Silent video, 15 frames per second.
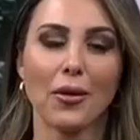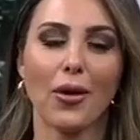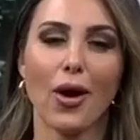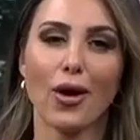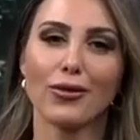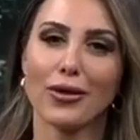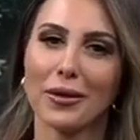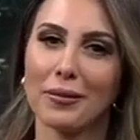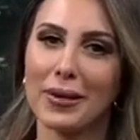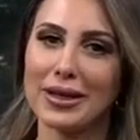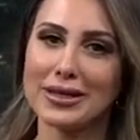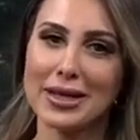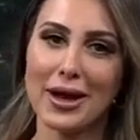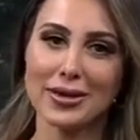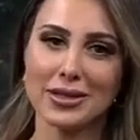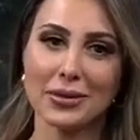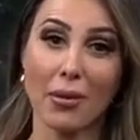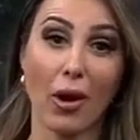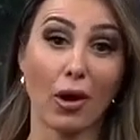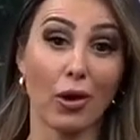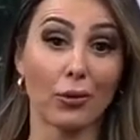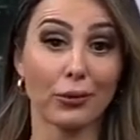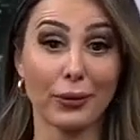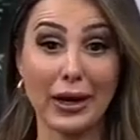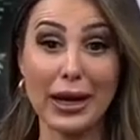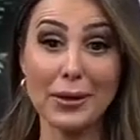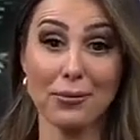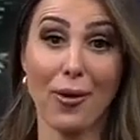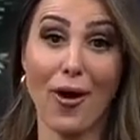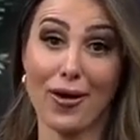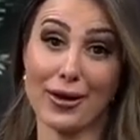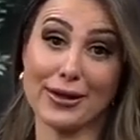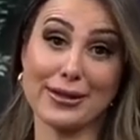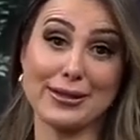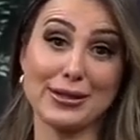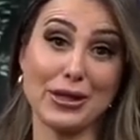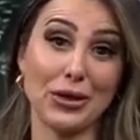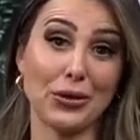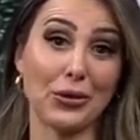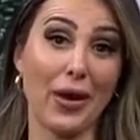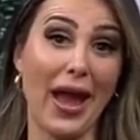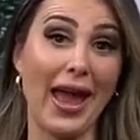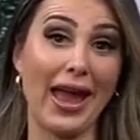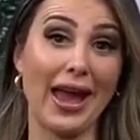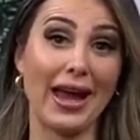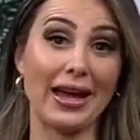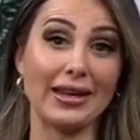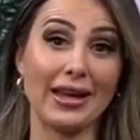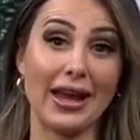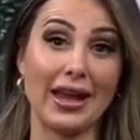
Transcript: Over in Midtown tomorrow, Reid Park Zoo and